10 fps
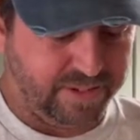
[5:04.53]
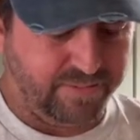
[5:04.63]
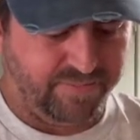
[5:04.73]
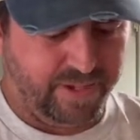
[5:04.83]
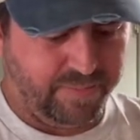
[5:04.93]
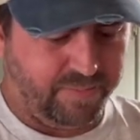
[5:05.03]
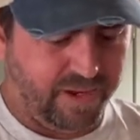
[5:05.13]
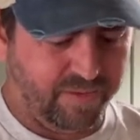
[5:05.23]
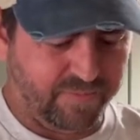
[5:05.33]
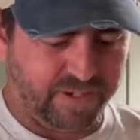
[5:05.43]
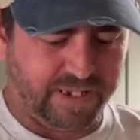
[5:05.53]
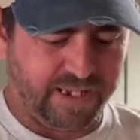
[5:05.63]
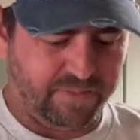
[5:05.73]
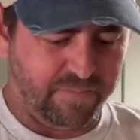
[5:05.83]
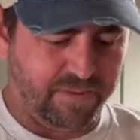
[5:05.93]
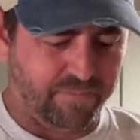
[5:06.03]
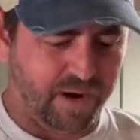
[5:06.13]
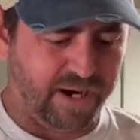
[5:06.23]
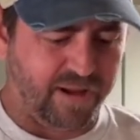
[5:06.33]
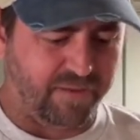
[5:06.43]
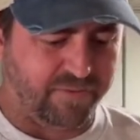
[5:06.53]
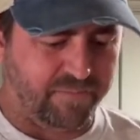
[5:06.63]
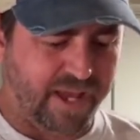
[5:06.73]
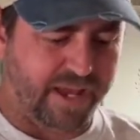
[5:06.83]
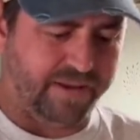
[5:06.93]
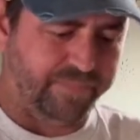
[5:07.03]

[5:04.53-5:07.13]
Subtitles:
flip them over and take the membrane off the back.